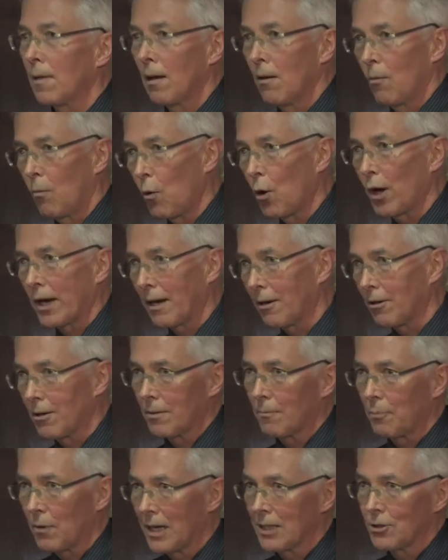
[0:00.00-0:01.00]
working
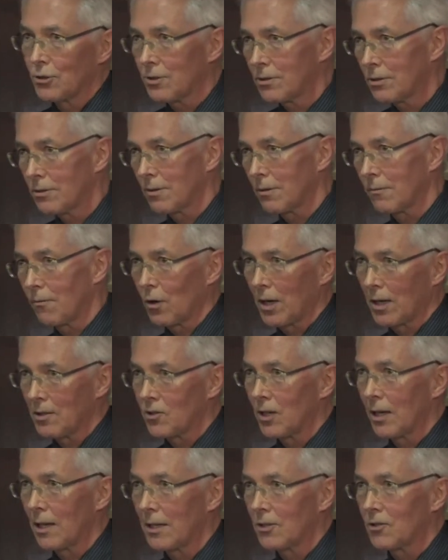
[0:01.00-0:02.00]
on price
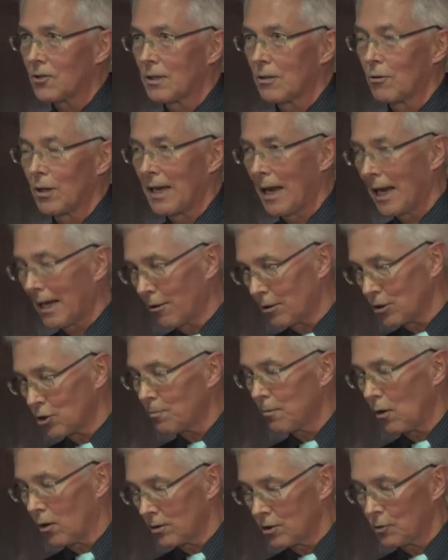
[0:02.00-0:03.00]
volatility and
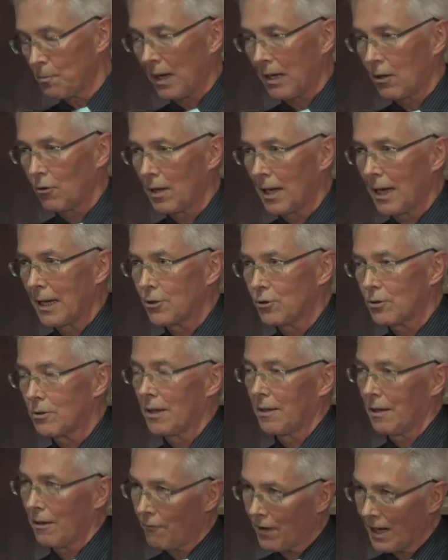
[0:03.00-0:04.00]
on speculation,
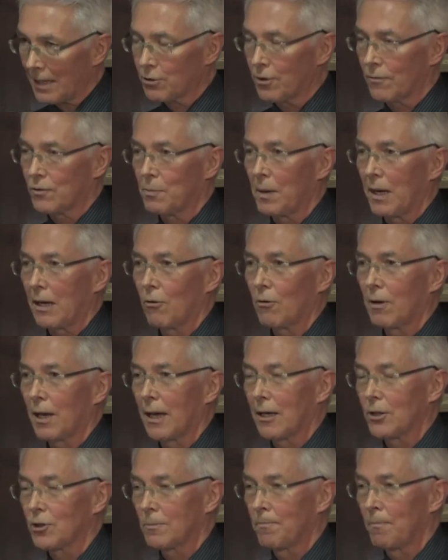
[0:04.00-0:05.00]
on the effects of
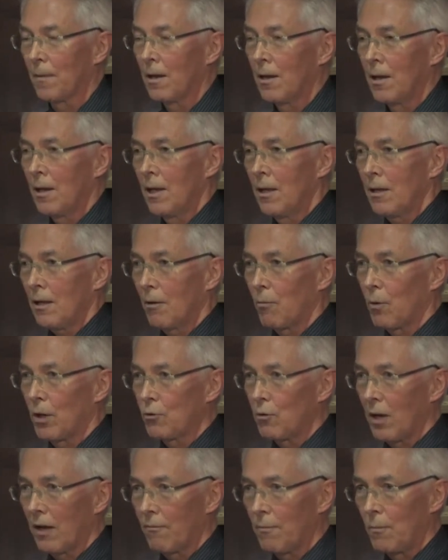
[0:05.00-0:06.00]
speculation. They want
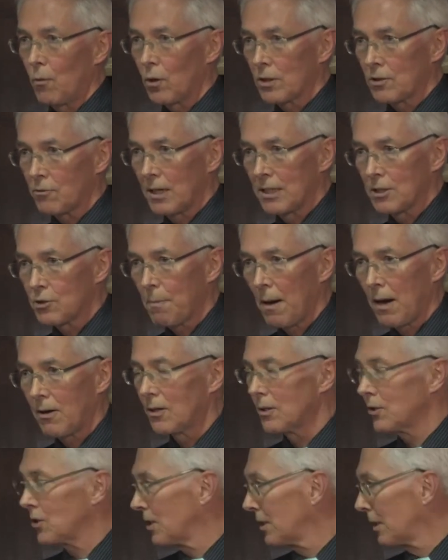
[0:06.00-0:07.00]
to have more
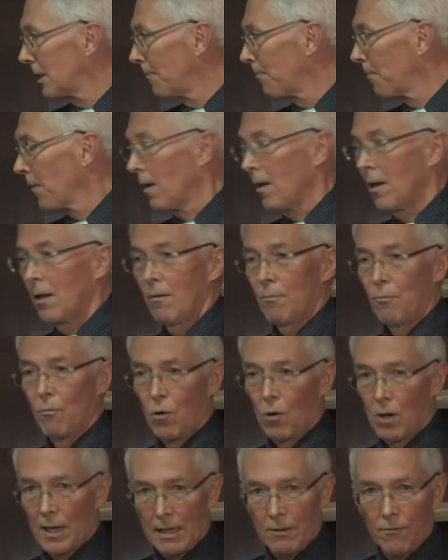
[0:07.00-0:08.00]
transparency,
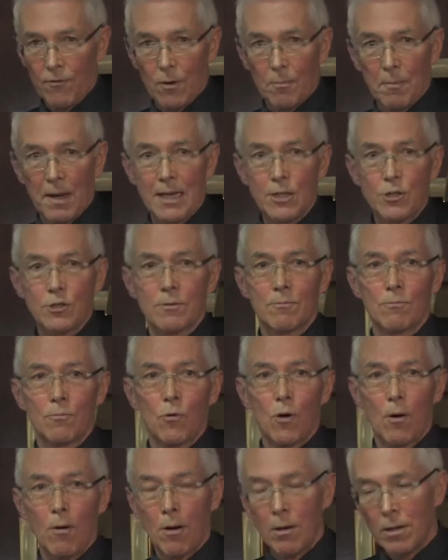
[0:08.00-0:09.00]
more information,
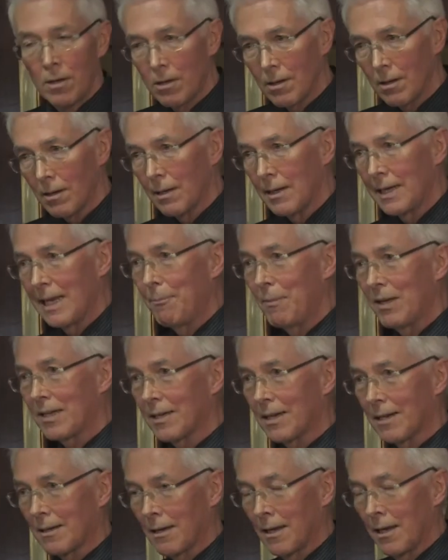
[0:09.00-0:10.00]
more
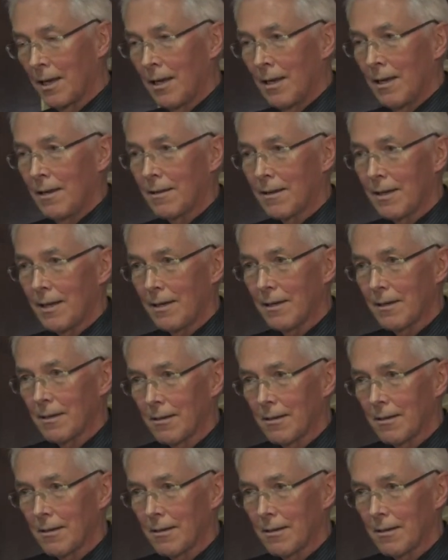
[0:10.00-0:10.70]
limiting the